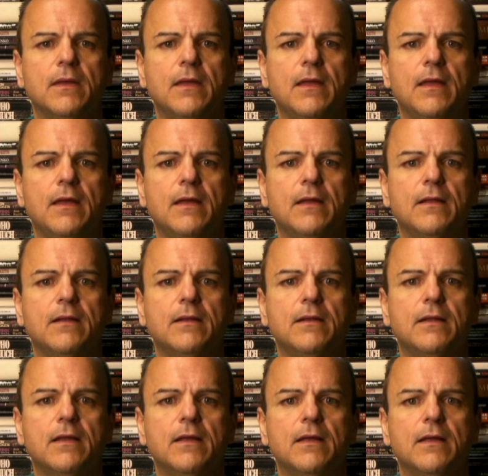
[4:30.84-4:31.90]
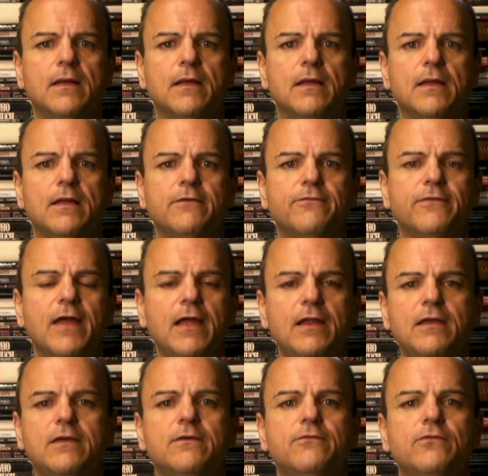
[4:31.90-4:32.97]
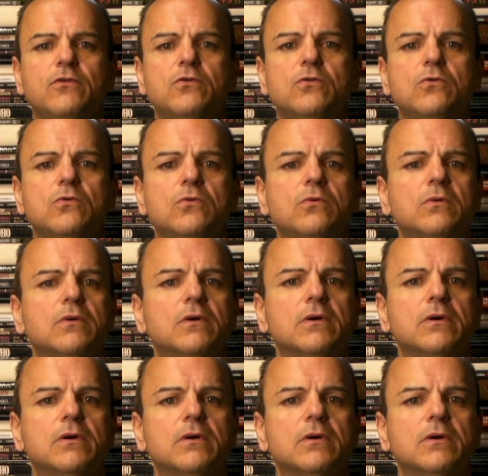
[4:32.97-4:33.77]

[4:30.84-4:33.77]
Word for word: And if any of you